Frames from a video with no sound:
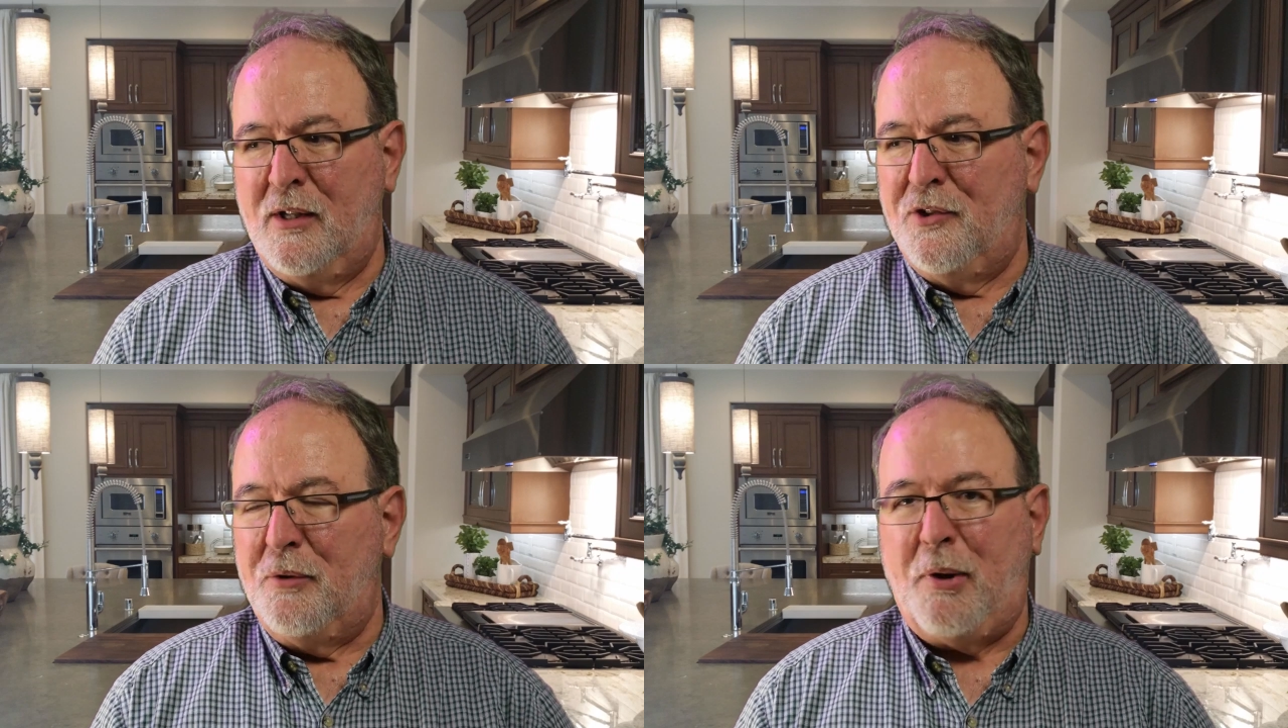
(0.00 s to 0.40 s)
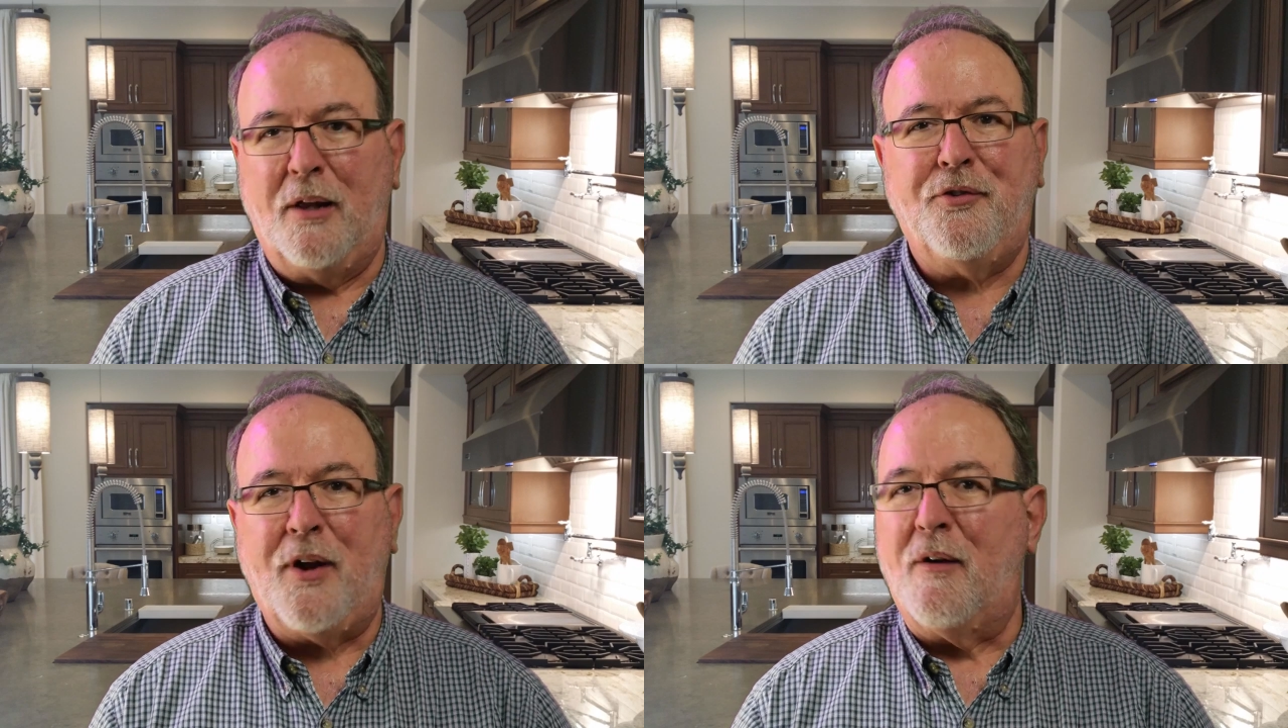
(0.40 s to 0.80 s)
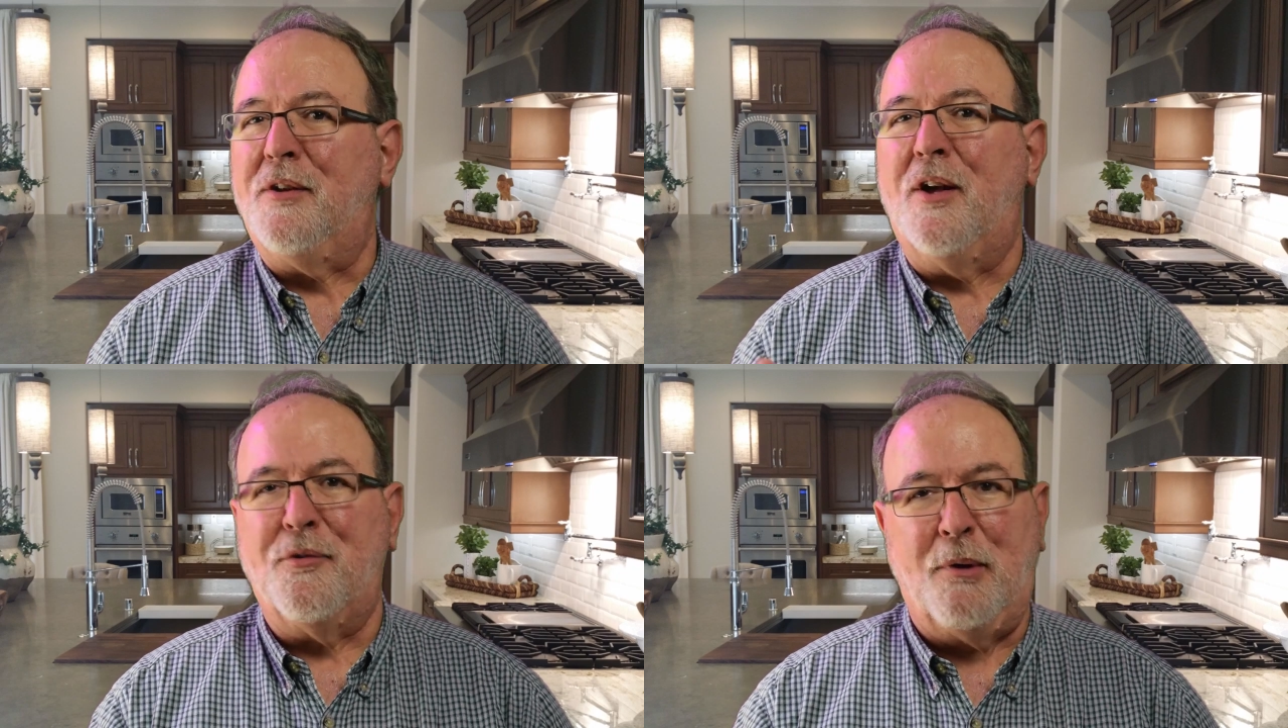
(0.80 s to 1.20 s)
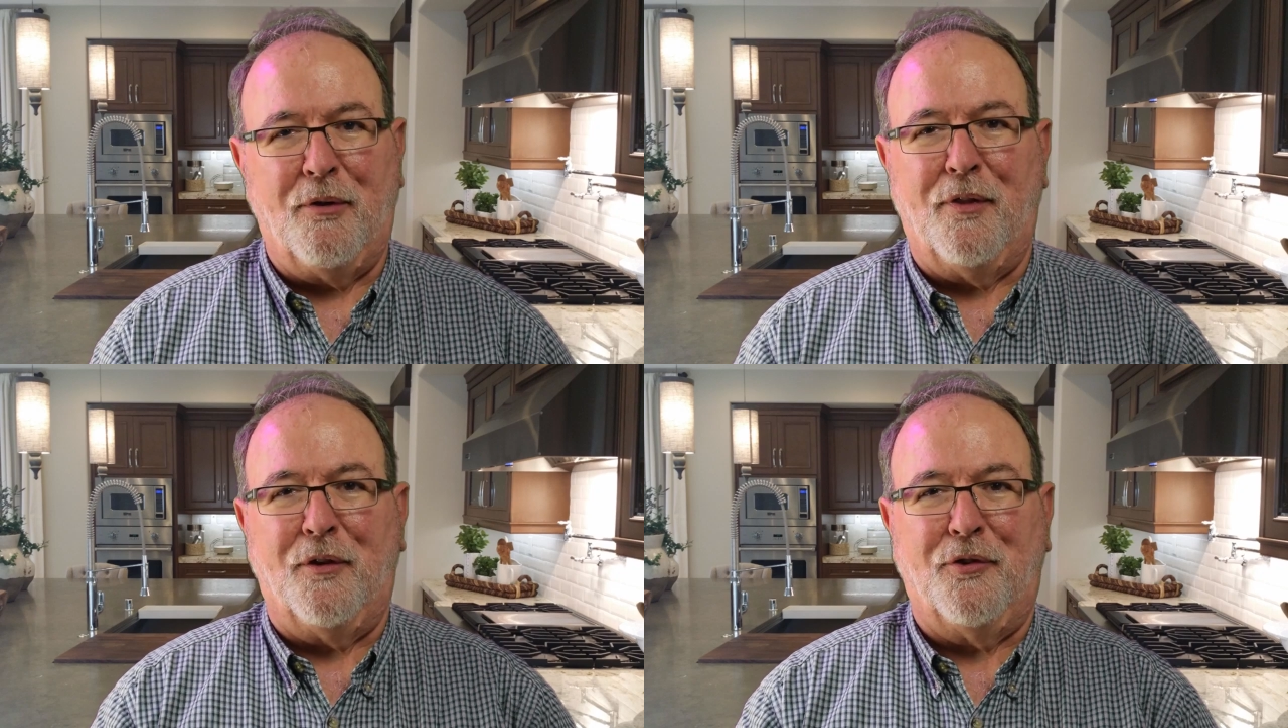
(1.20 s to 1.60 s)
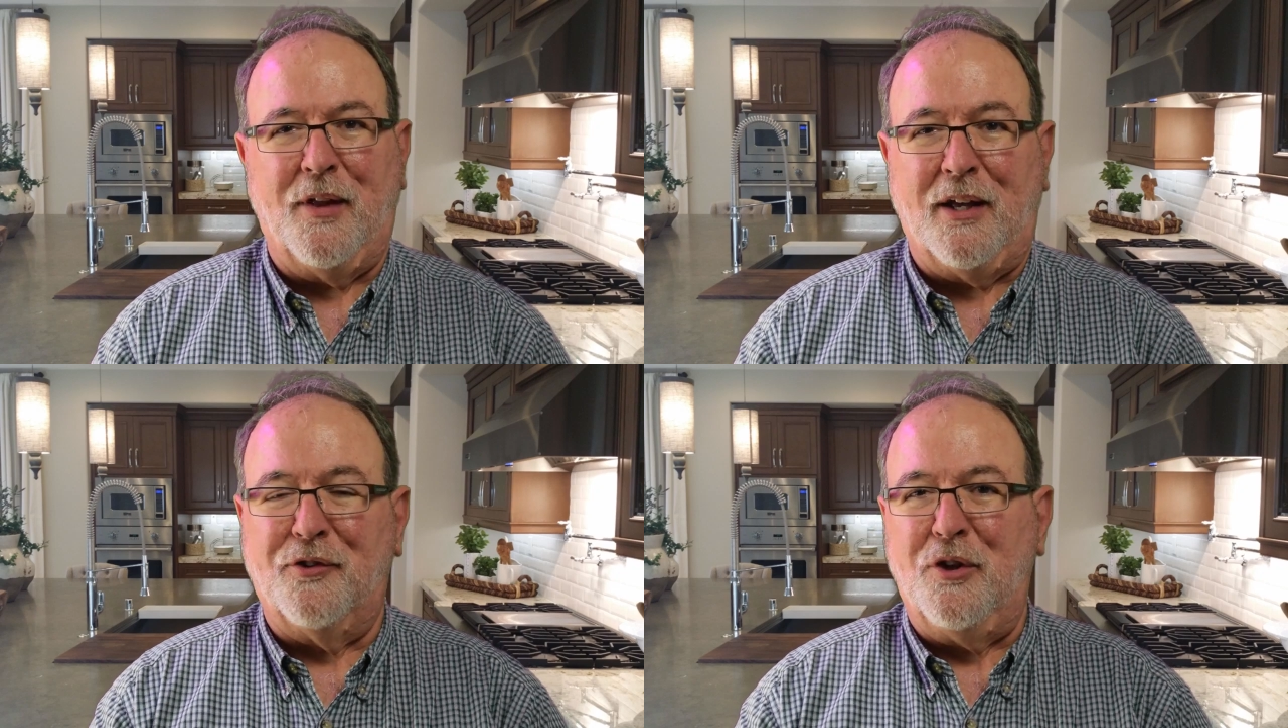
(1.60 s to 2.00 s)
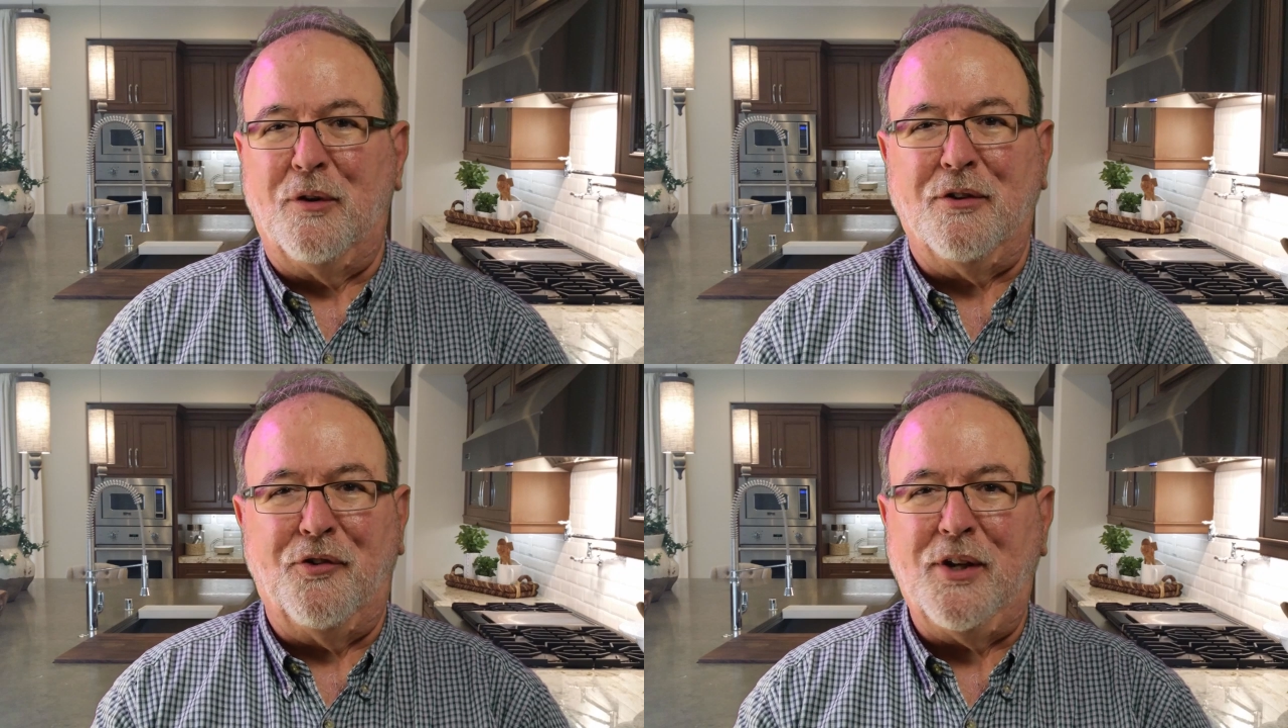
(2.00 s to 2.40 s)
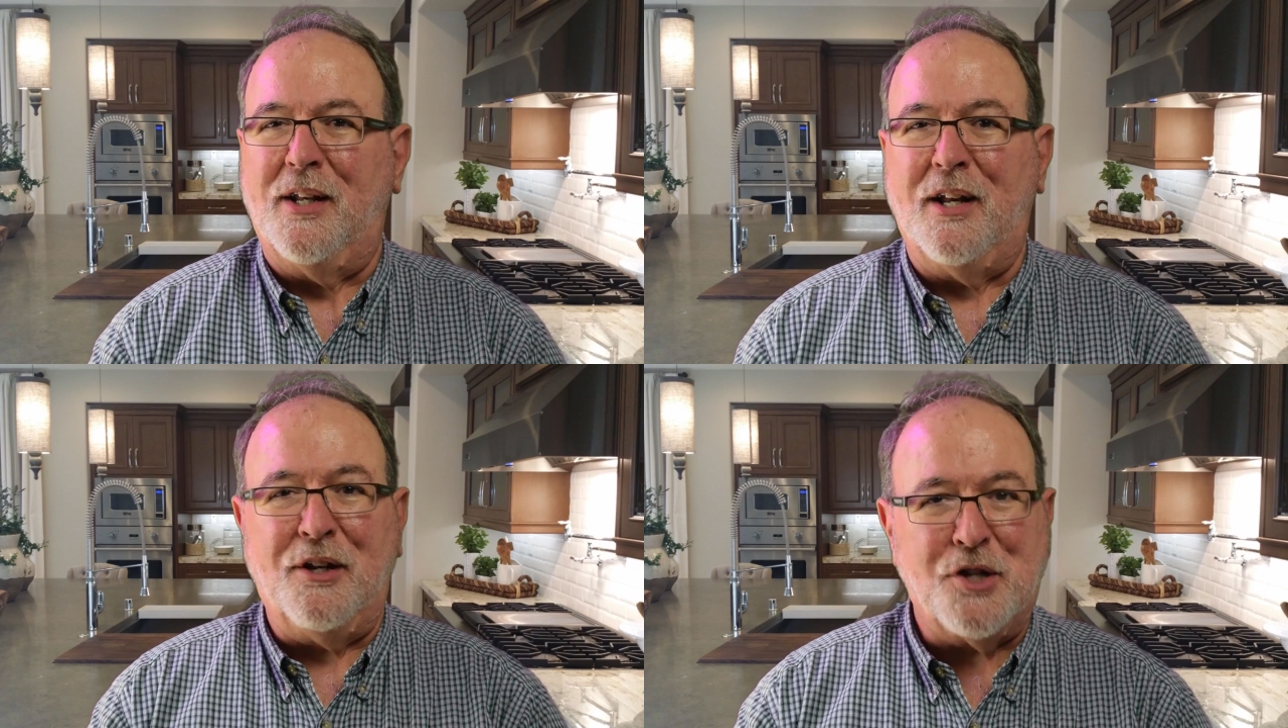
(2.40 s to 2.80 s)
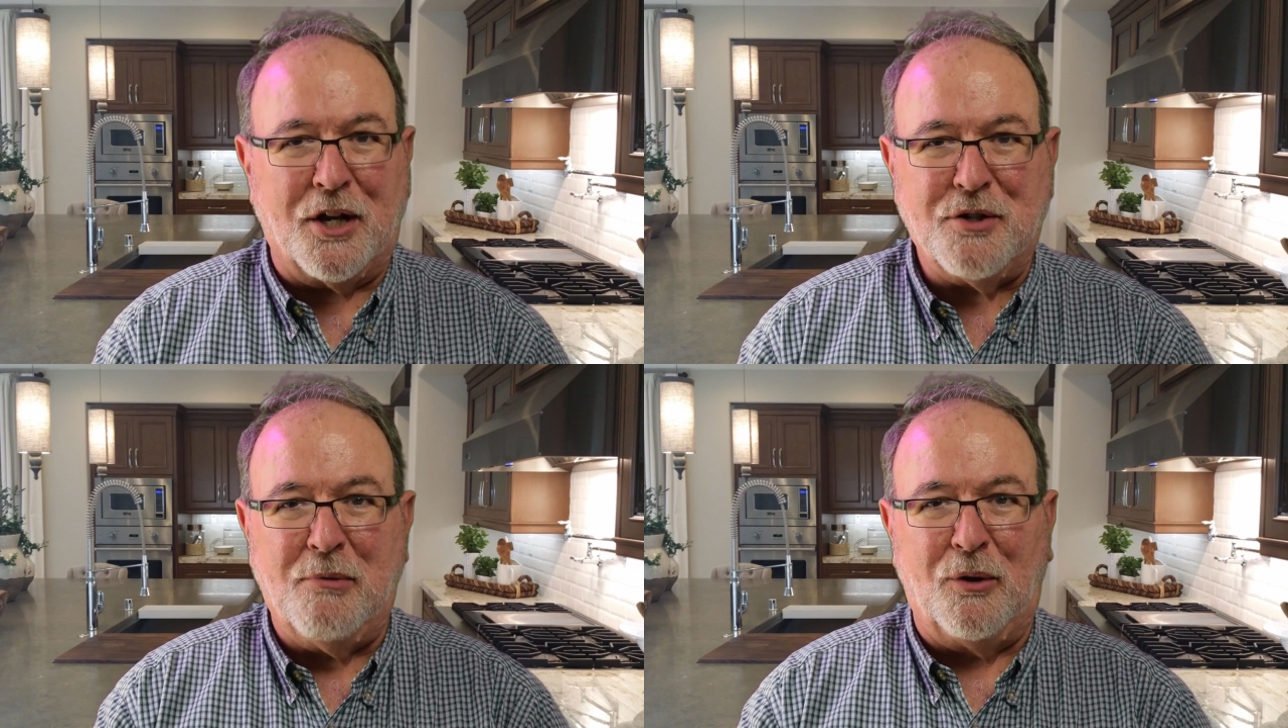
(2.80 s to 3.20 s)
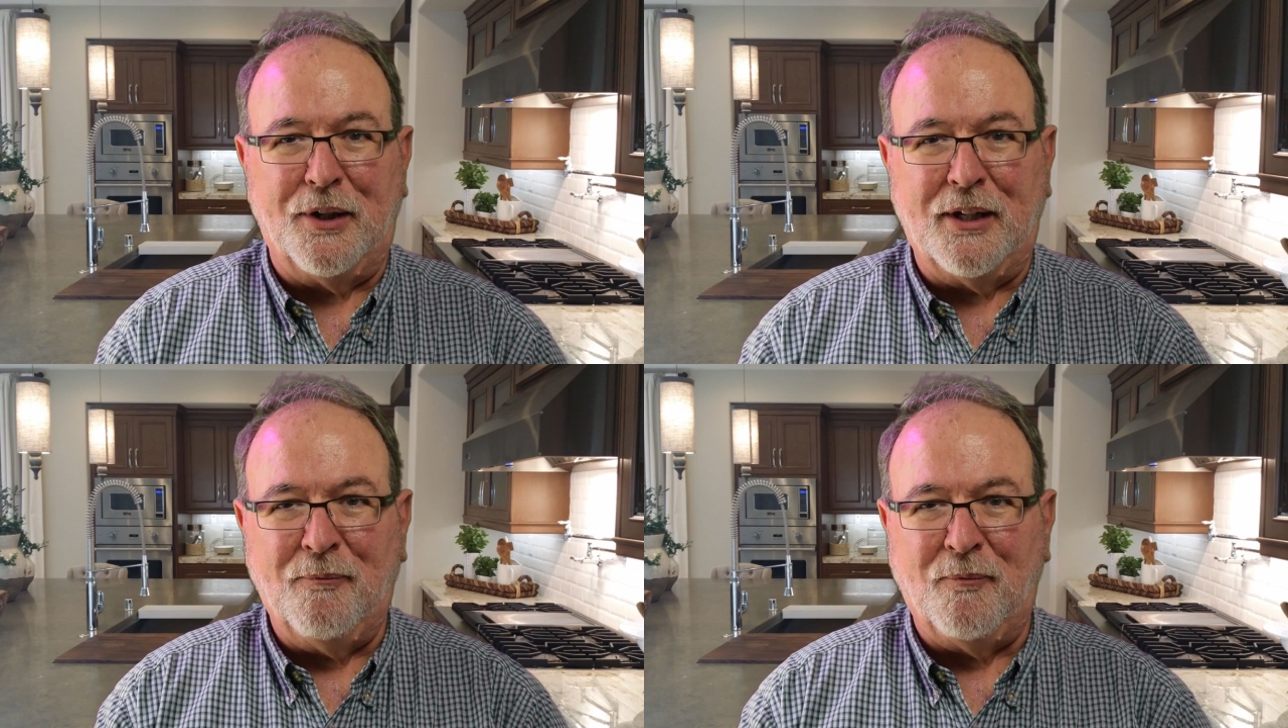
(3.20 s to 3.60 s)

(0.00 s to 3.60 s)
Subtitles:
So polystyrene does both of those things. So you can see it in injection molding,